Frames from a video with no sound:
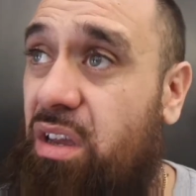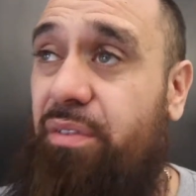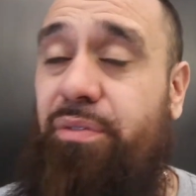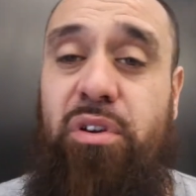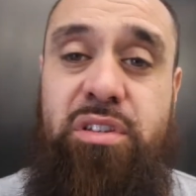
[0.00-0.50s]

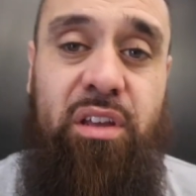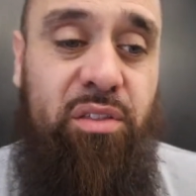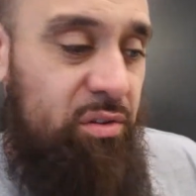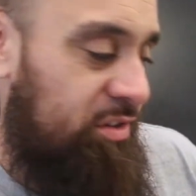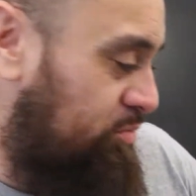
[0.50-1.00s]
At first, I
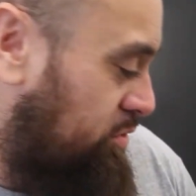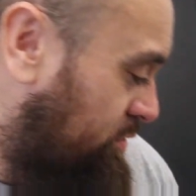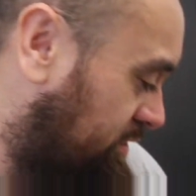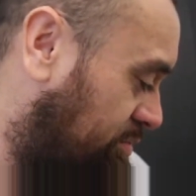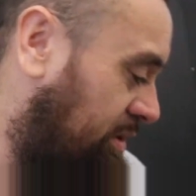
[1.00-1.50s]
thought this book
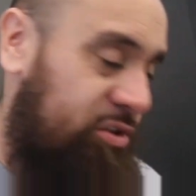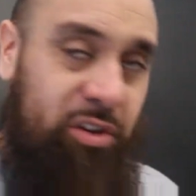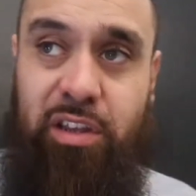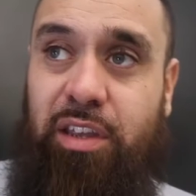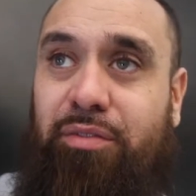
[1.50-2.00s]
was about
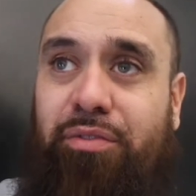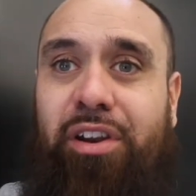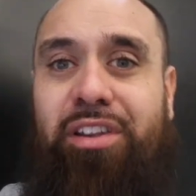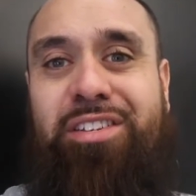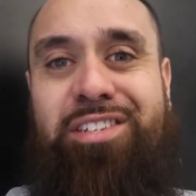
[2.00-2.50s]
trying to get
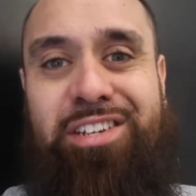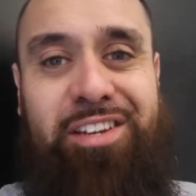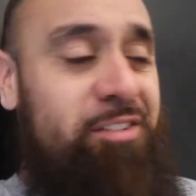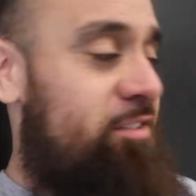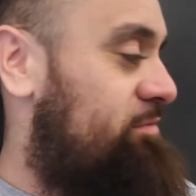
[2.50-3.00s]
friends
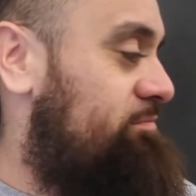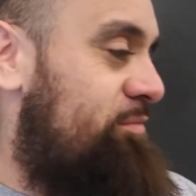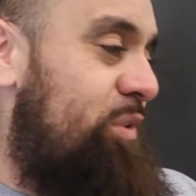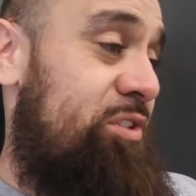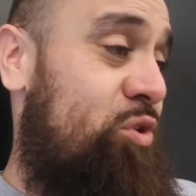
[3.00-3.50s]
and
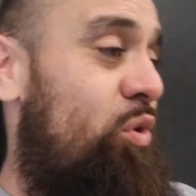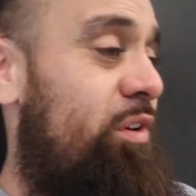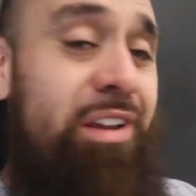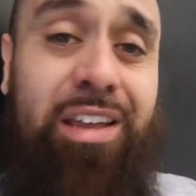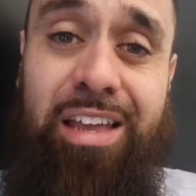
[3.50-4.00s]
what's called
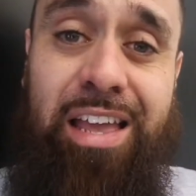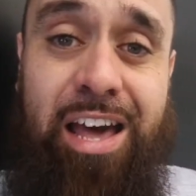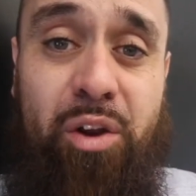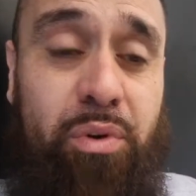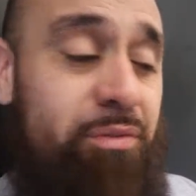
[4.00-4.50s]
How
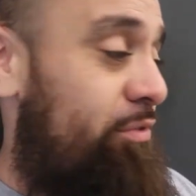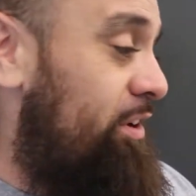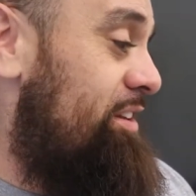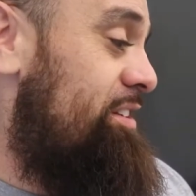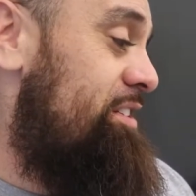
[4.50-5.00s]
to Win
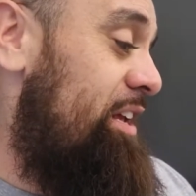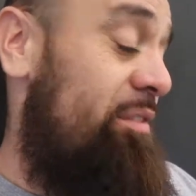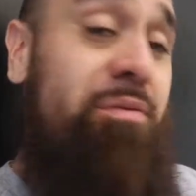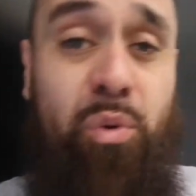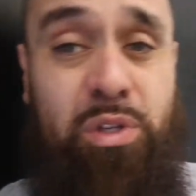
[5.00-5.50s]
Friends and
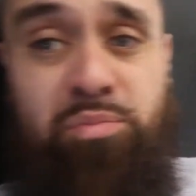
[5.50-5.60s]
Influence